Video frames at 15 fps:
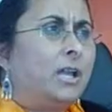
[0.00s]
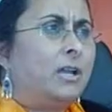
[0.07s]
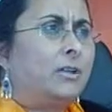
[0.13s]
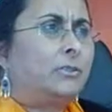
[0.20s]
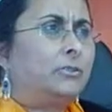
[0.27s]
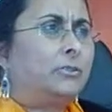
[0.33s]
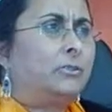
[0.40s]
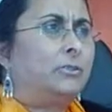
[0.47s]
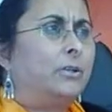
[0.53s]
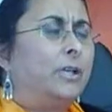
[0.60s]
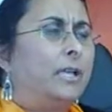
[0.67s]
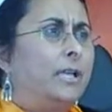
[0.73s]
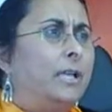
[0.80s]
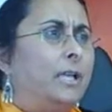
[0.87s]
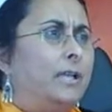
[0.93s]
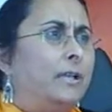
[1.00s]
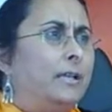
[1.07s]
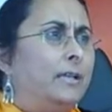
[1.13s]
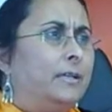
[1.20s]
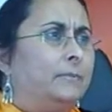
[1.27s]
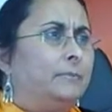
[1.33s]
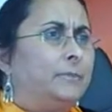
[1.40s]
how to
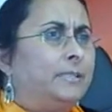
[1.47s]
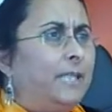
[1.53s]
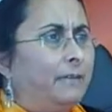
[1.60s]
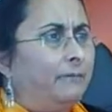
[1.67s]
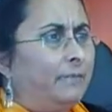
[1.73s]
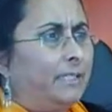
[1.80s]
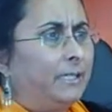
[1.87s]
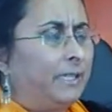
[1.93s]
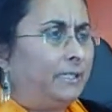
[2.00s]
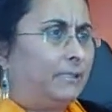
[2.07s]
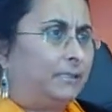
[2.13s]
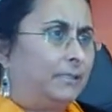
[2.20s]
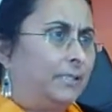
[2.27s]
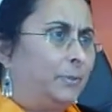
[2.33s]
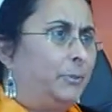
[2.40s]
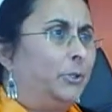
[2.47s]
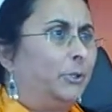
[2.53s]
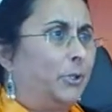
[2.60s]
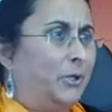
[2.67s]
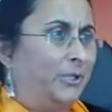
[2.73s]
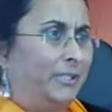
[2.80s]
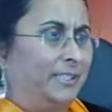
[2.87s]
navigate the
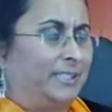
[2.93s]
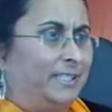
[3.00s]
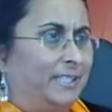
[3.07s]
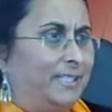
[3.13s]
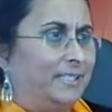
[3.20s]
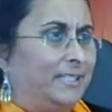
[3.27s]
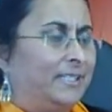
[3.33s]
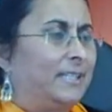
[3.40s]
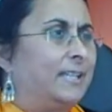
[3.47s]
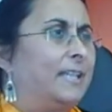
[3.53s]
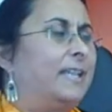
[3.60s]
bureaucracies